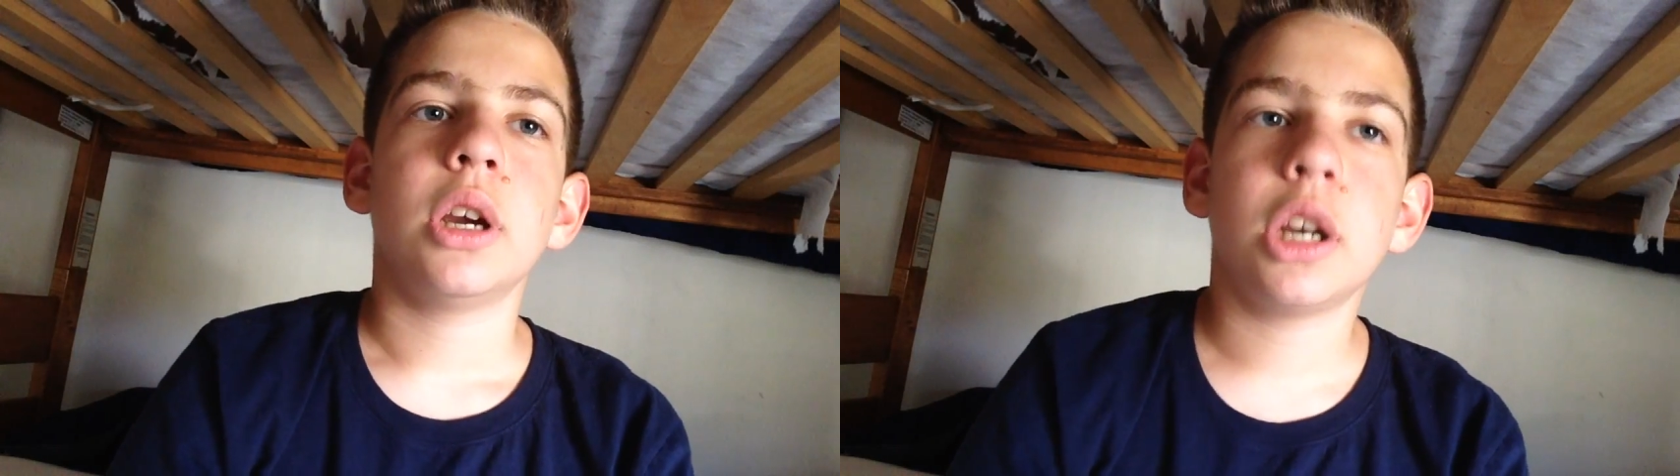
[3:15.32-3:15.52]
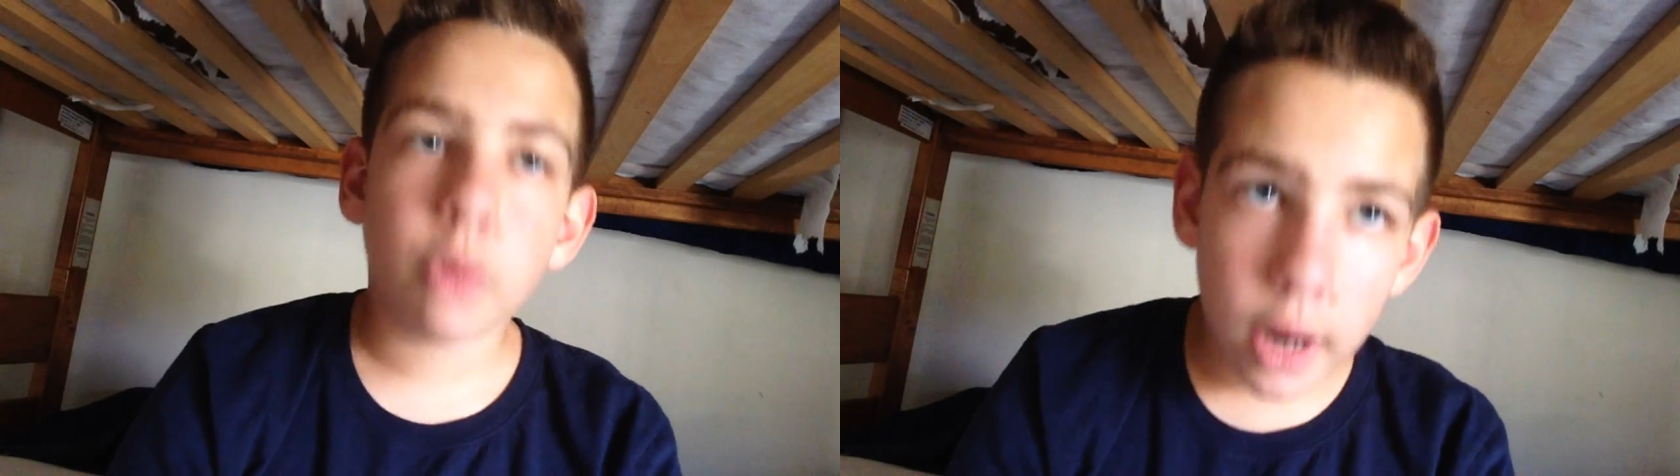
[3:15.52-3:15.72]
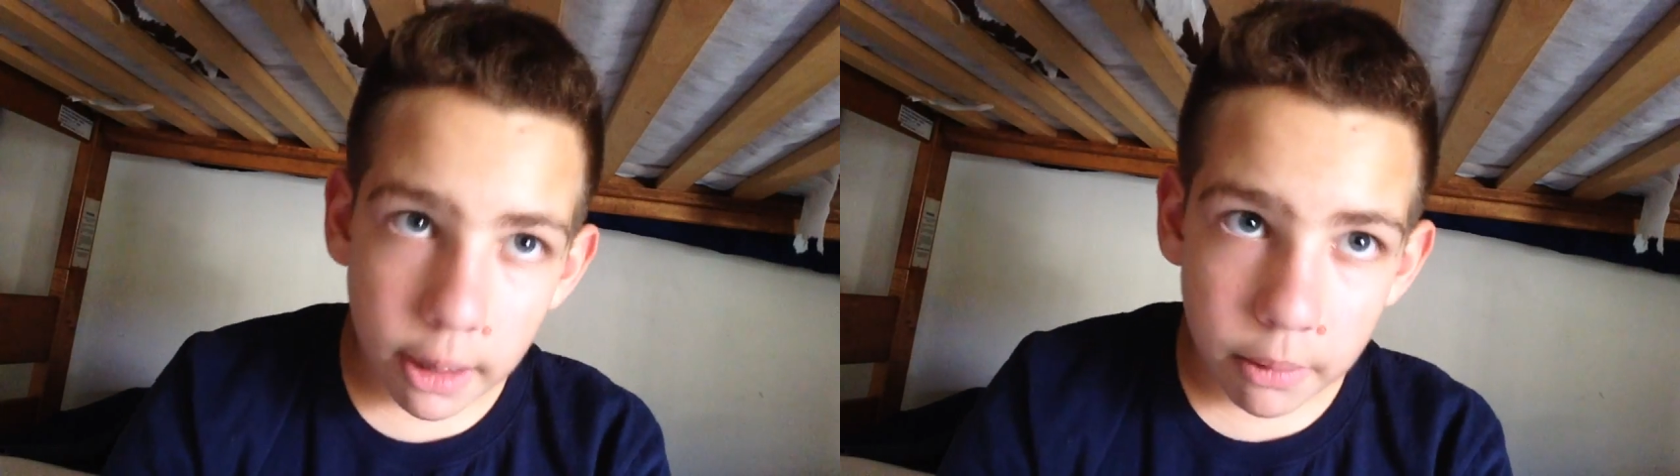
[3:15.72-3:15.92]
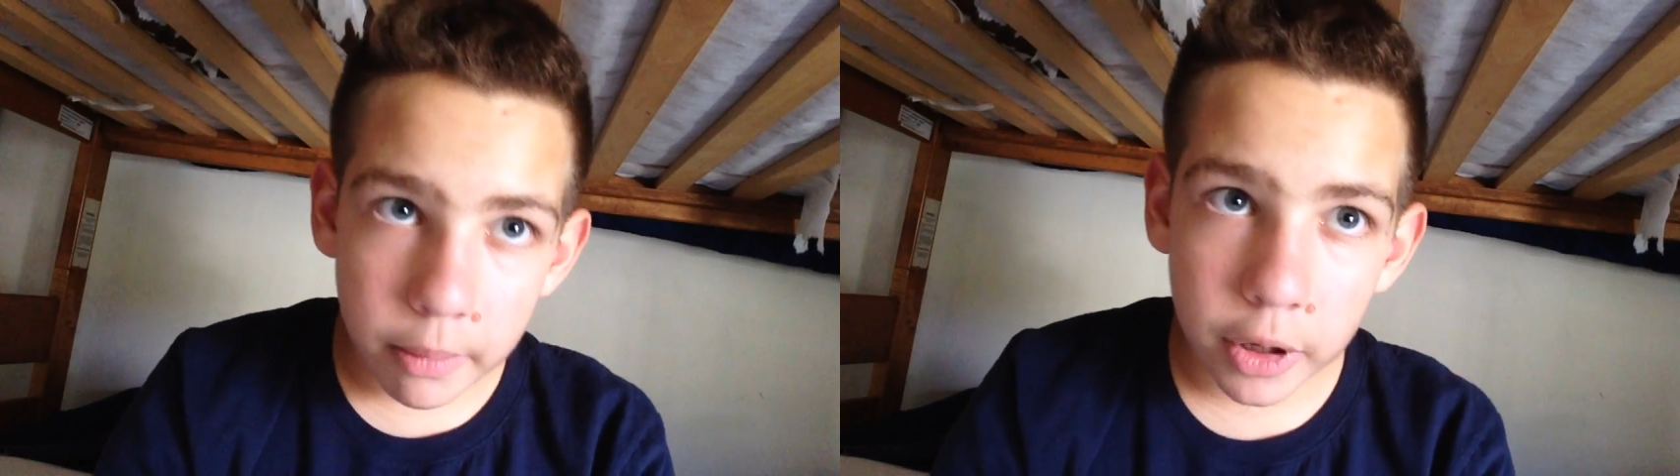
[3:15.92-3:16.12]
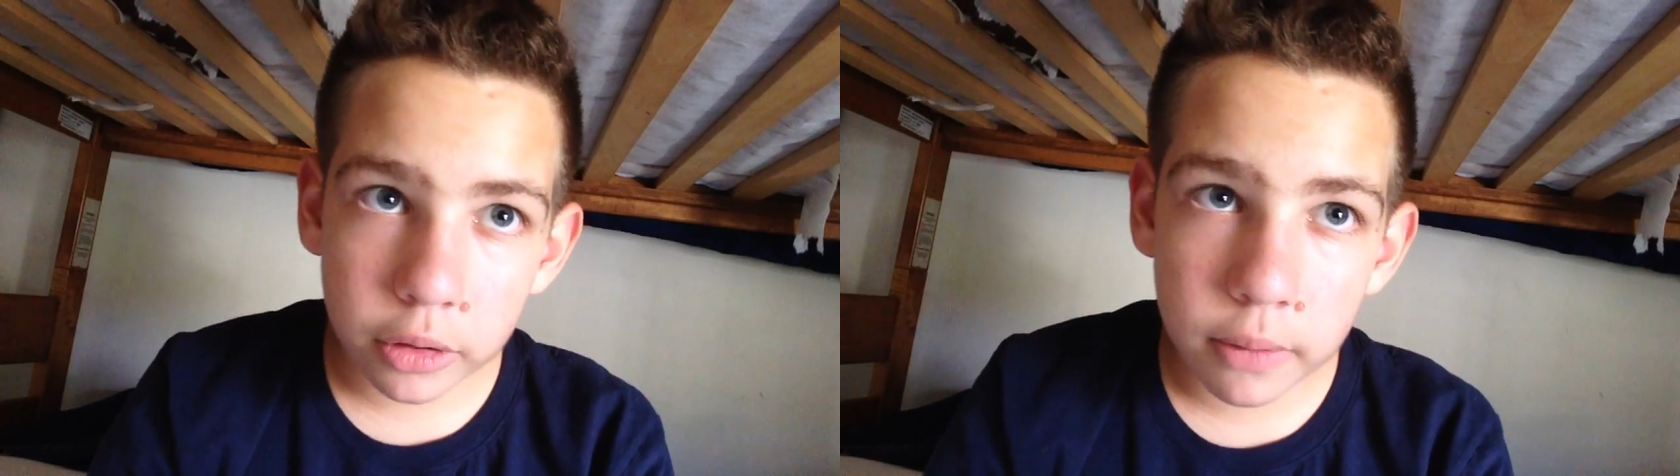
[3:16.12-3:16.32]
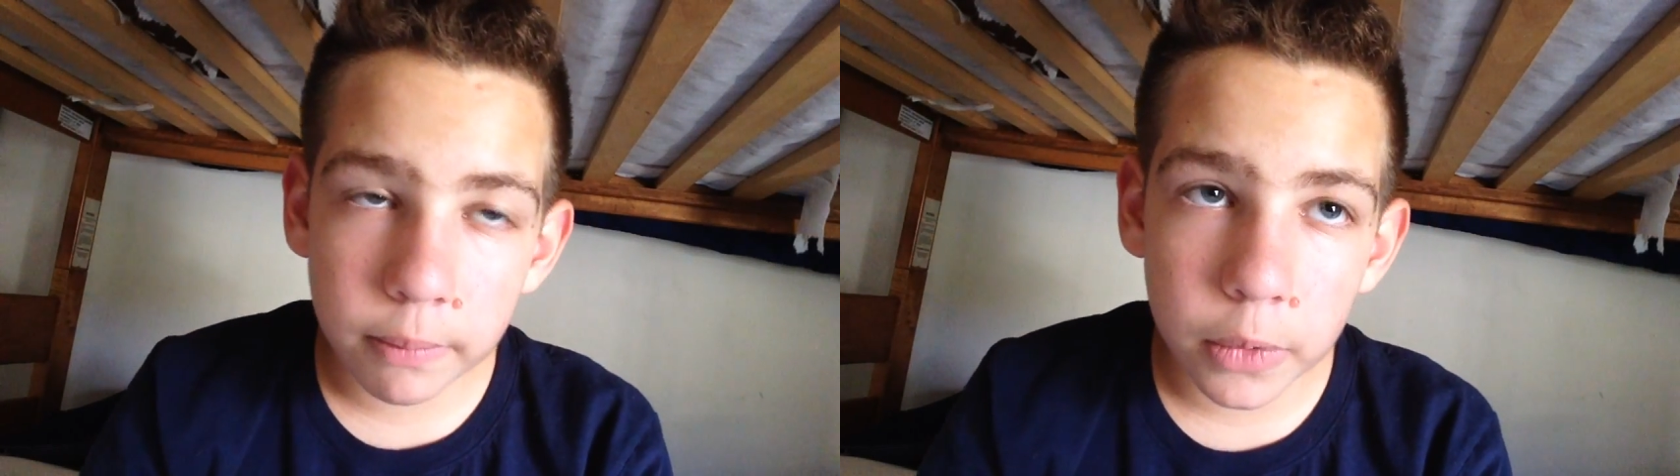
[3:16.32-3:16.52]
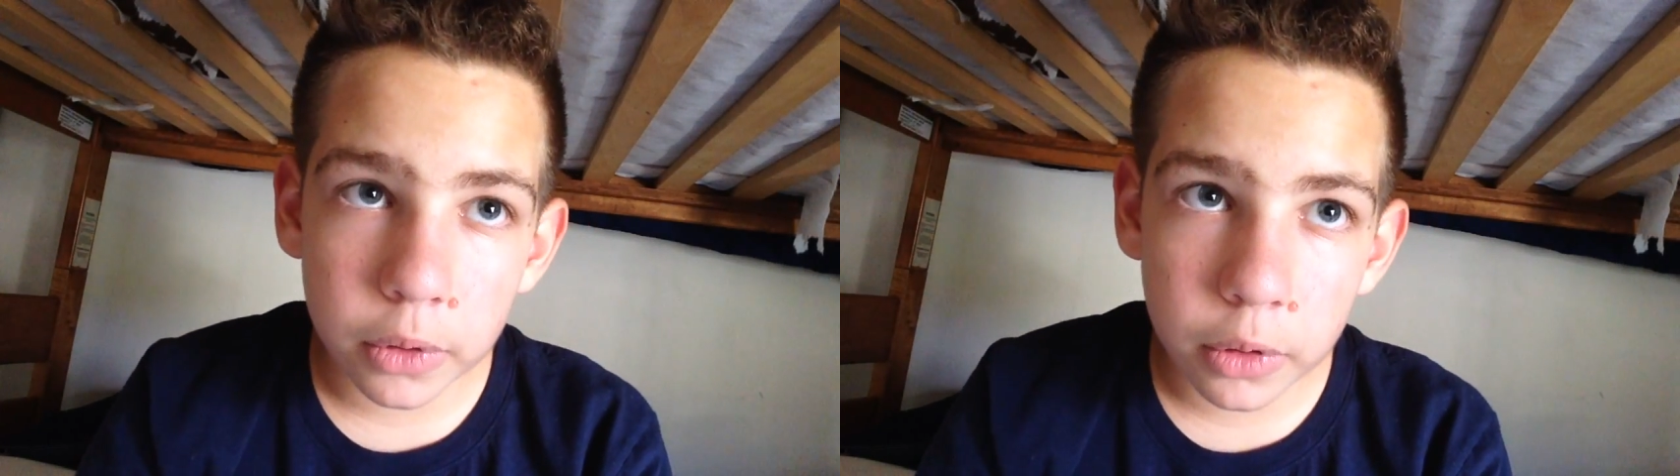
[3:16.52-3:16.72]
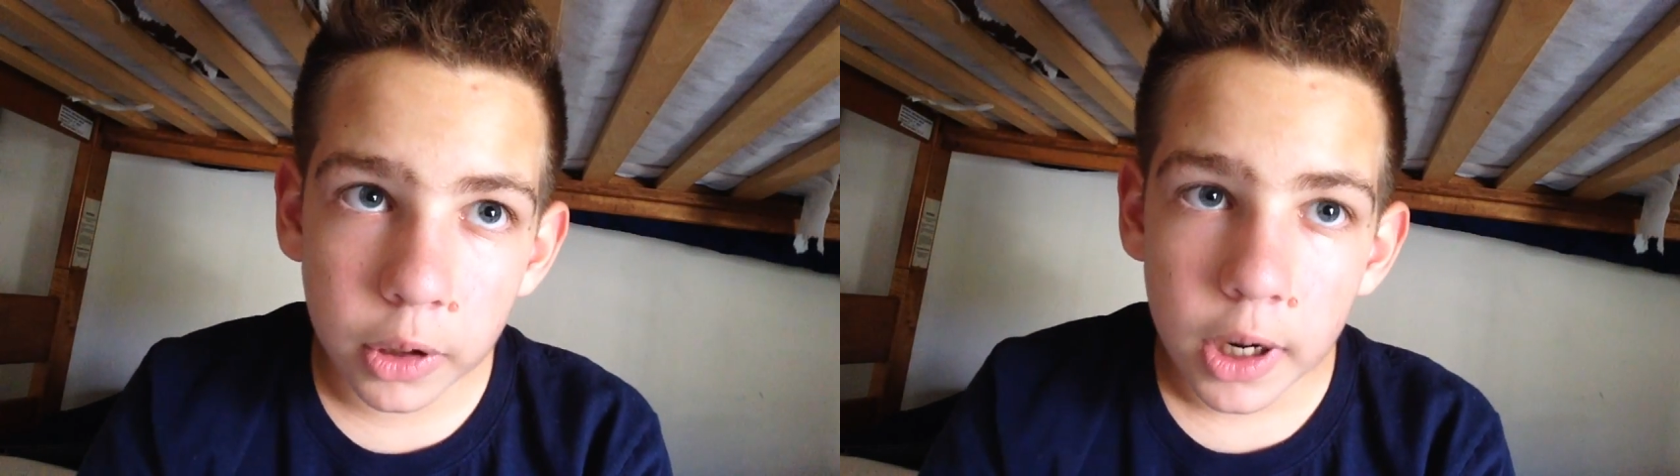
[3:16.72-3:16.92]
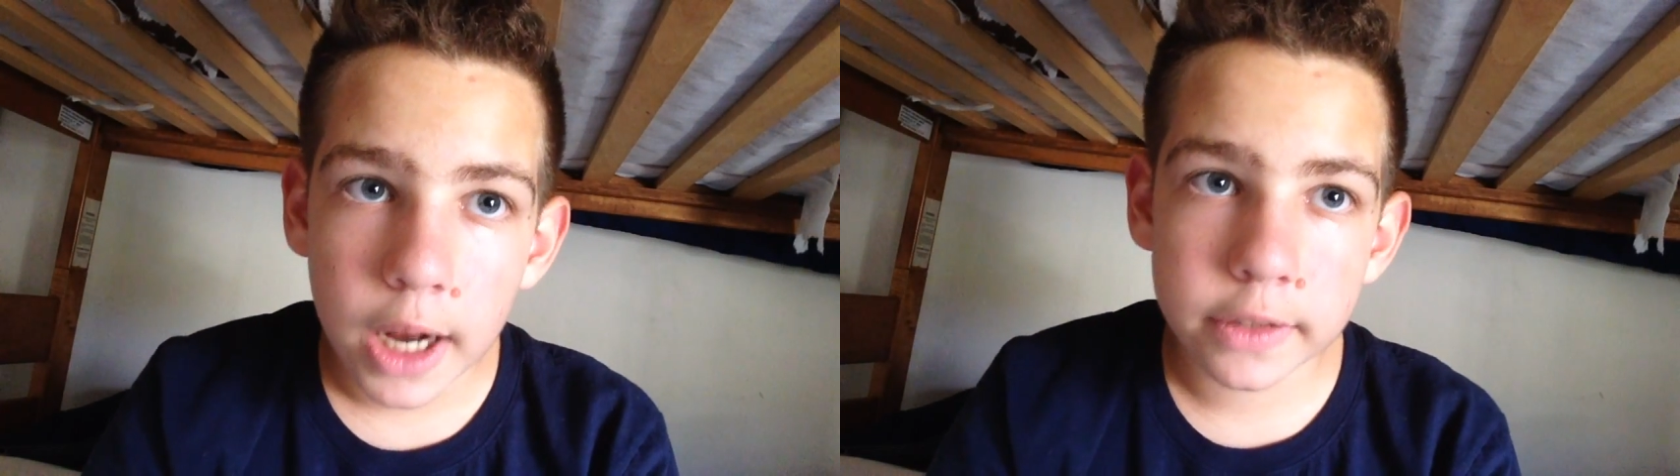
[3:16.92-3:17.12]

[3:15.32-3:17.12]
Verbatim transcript: Anyway, I'm American Burger.